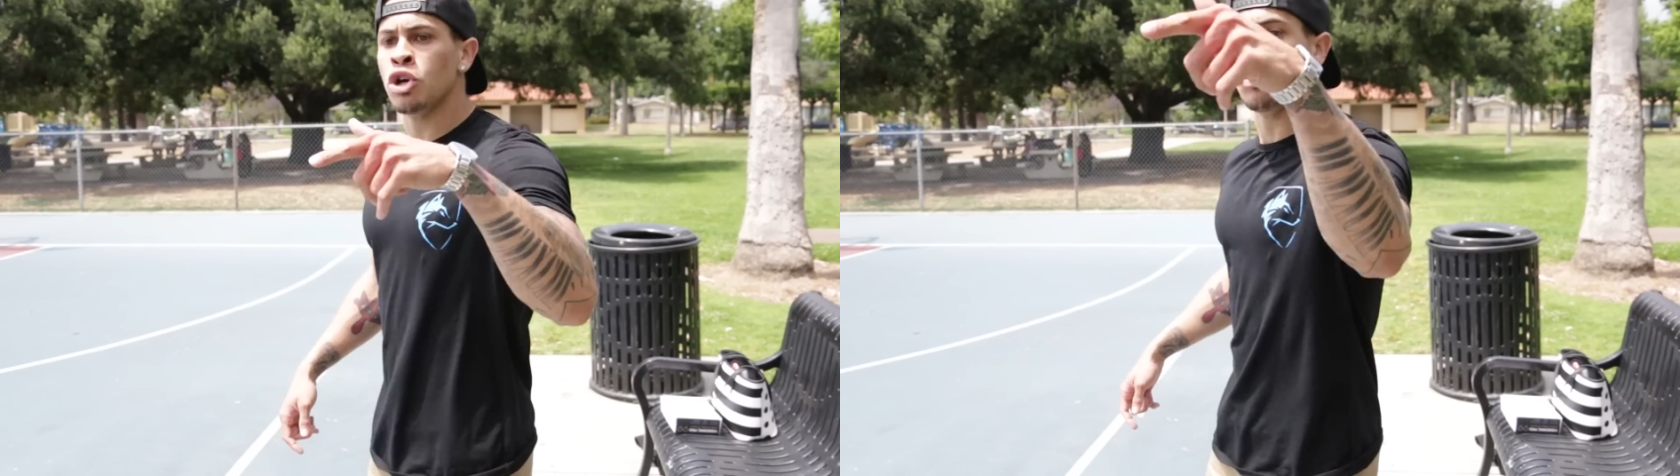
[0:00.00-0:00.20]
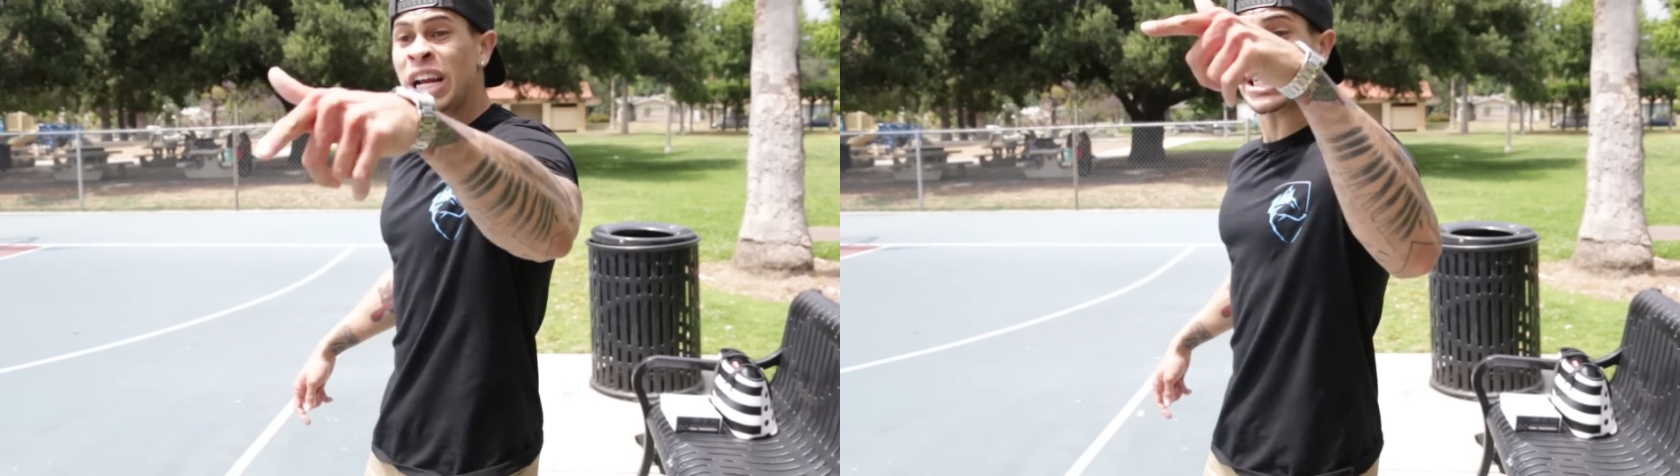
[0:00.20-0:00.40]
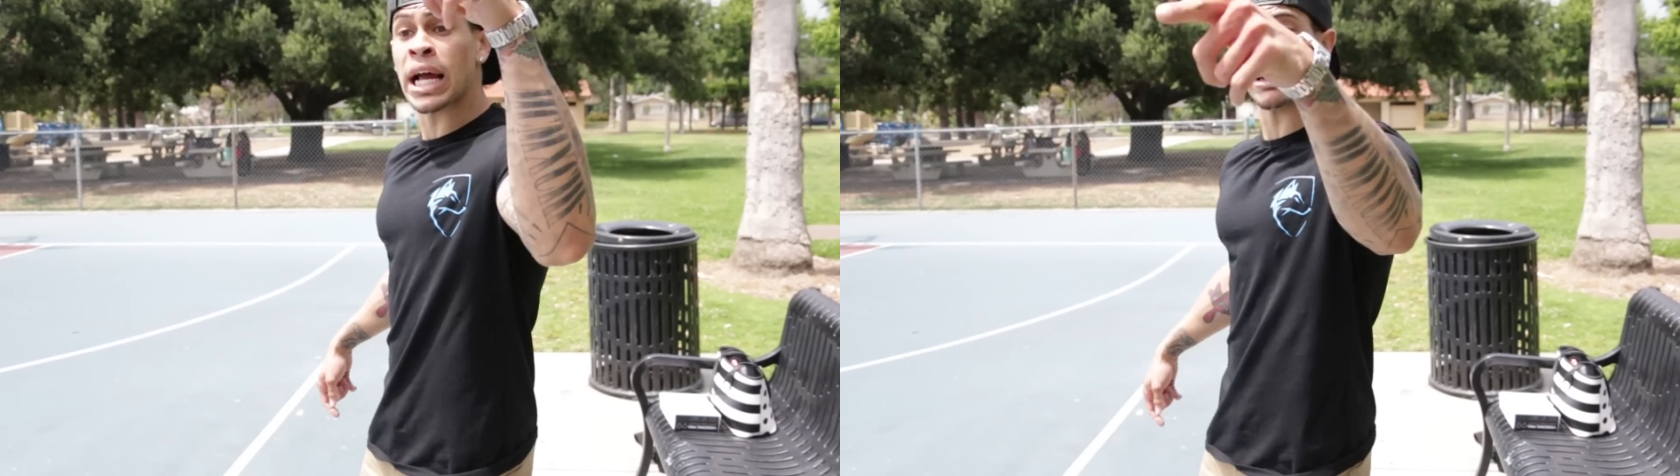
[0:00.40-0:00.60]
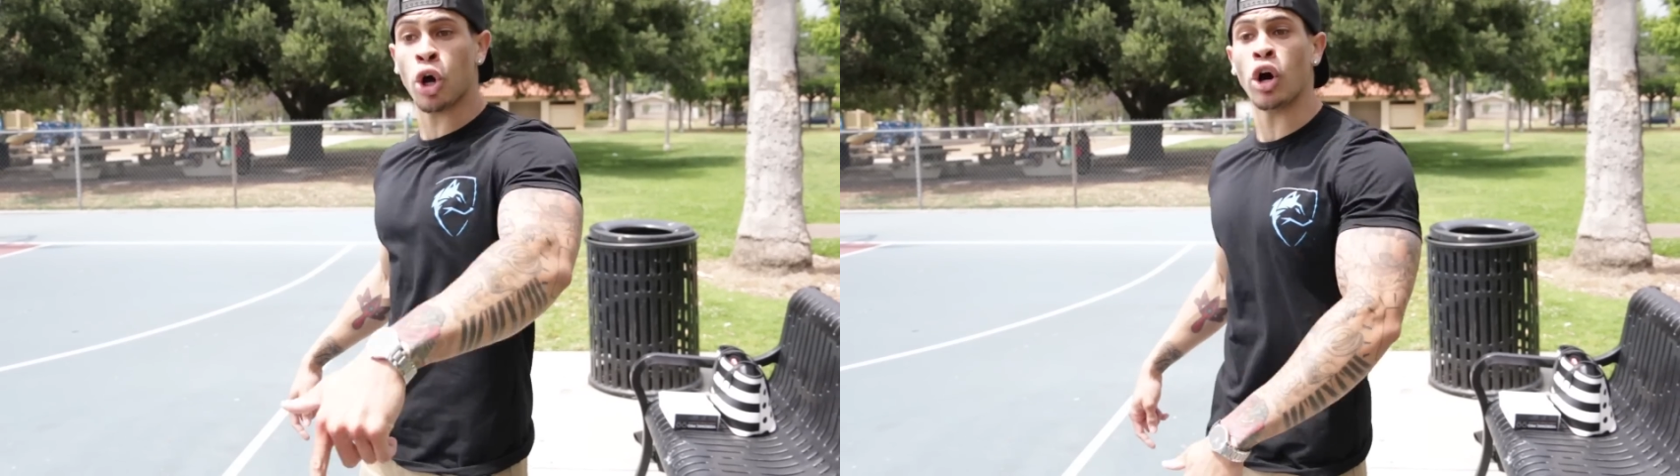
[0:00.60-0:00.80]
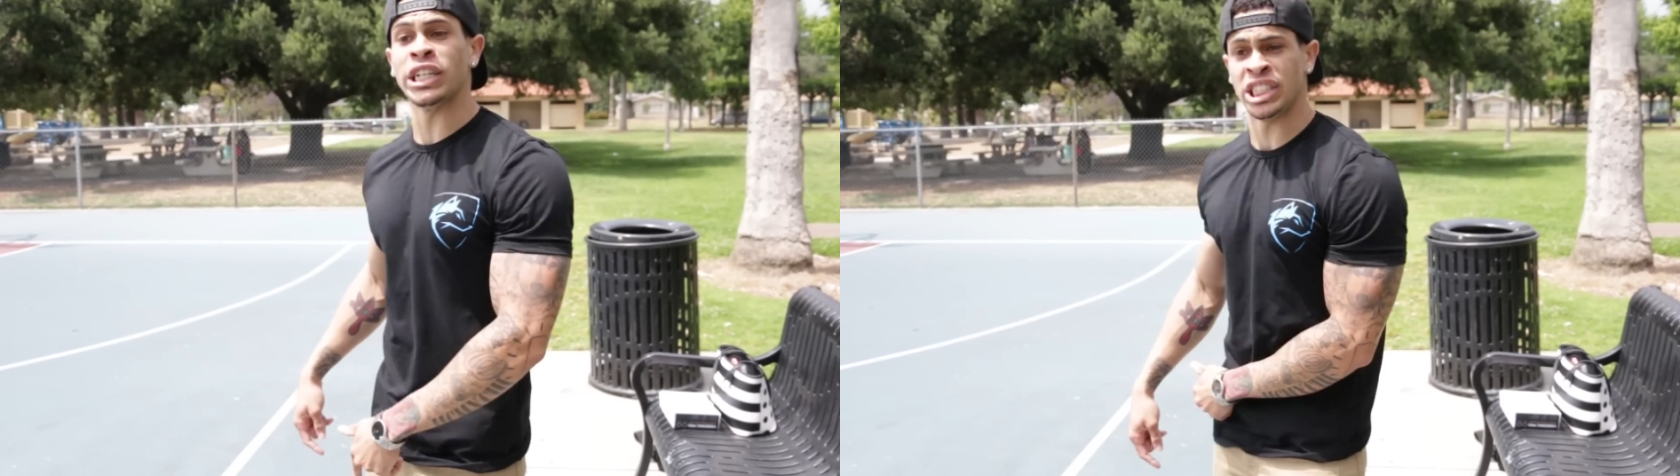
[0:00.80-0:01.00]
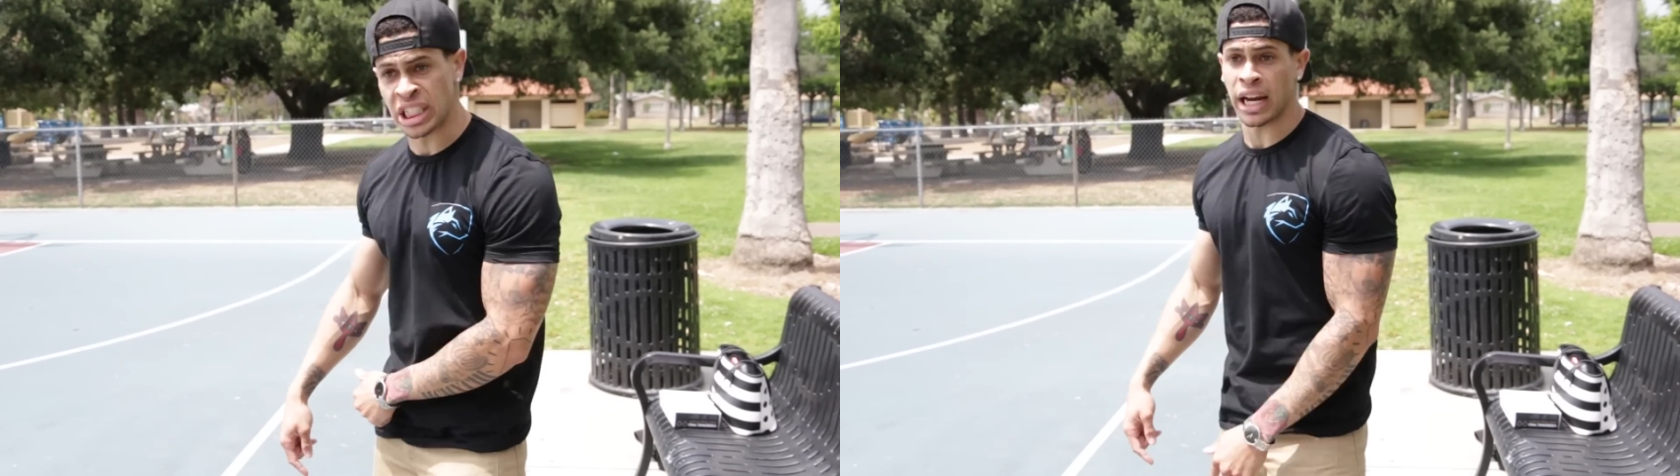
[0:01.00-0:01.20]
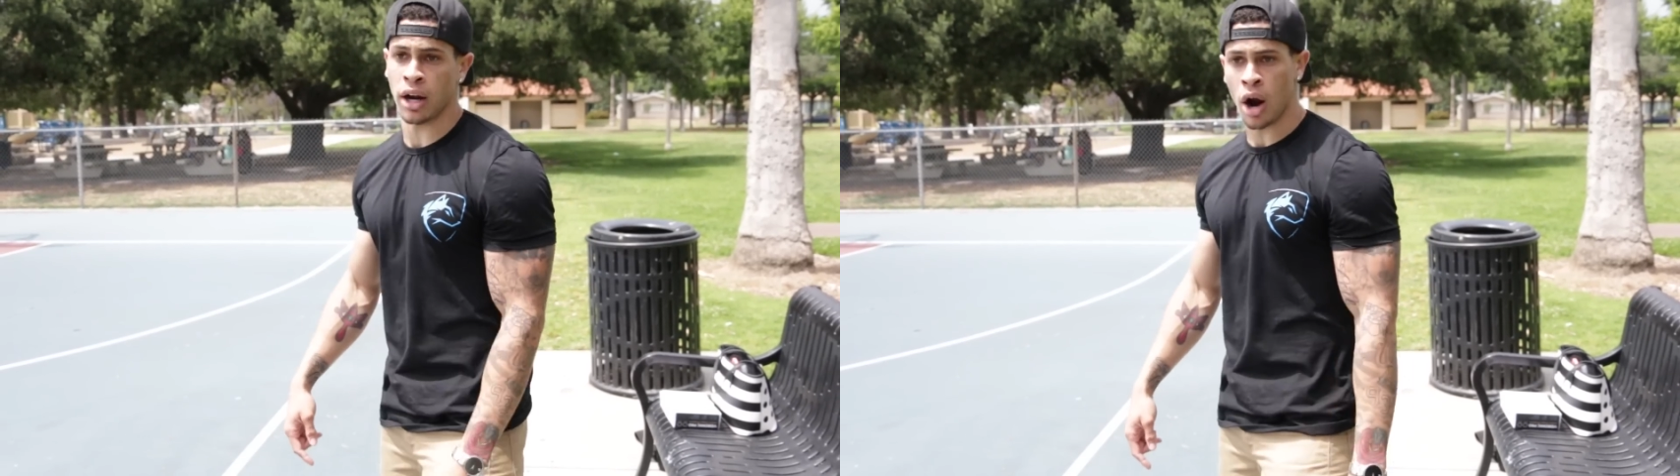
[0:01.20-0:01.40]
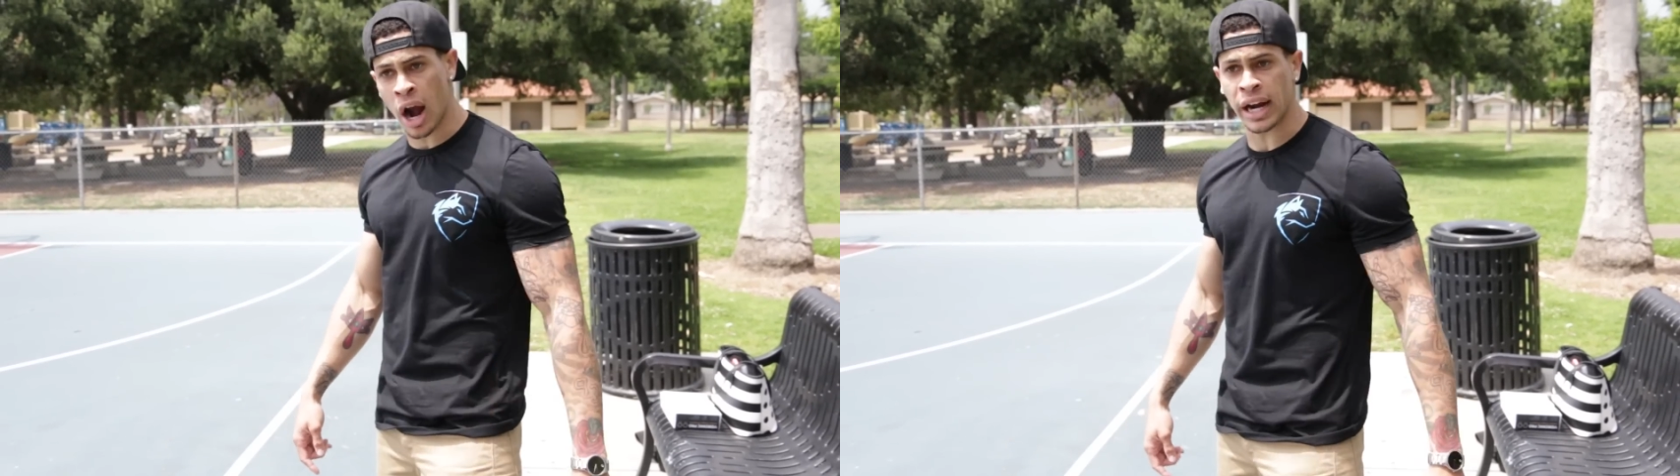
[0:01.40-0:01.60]
You need to stop talking
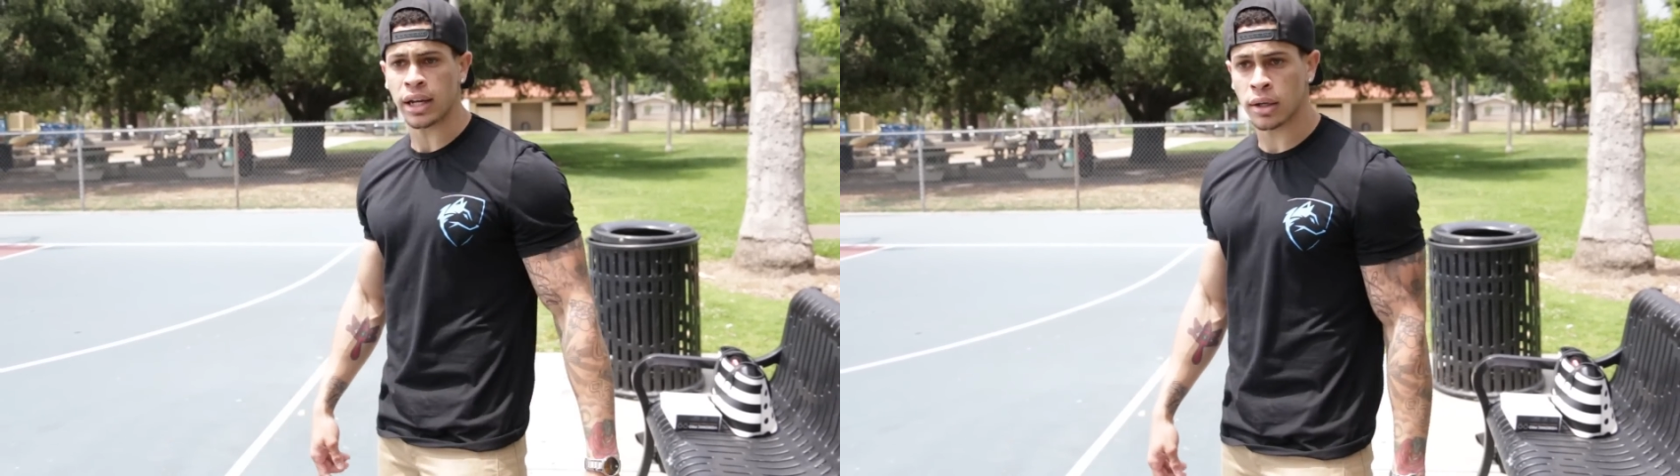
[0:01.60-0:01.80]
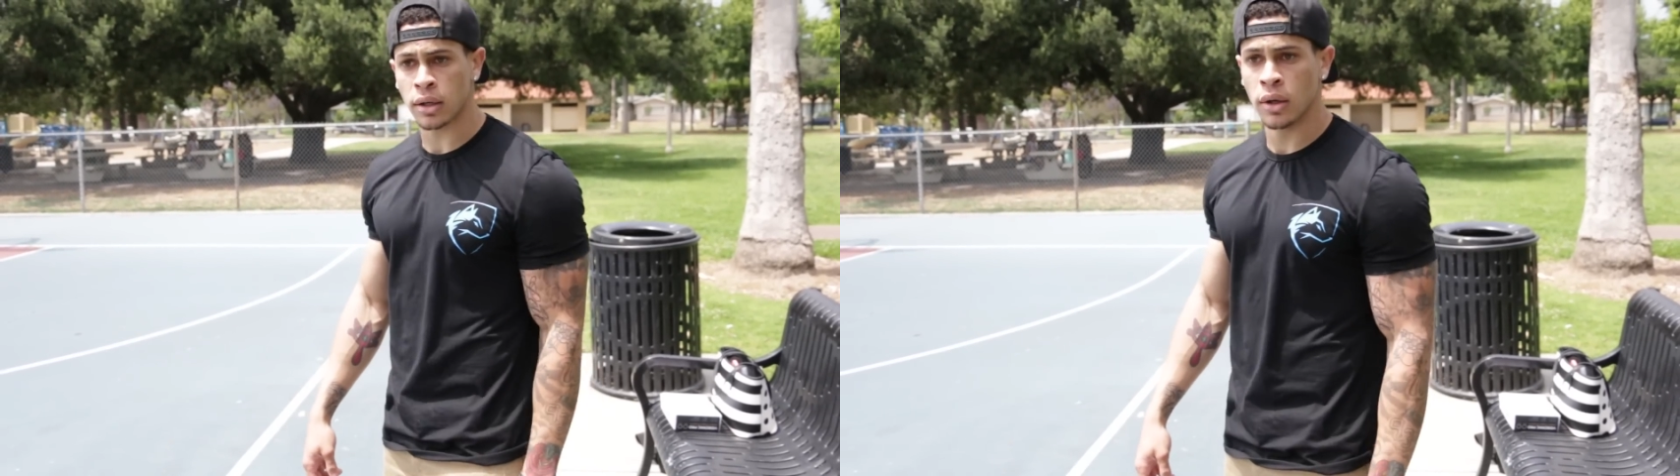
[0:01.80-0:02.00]
shit, alright?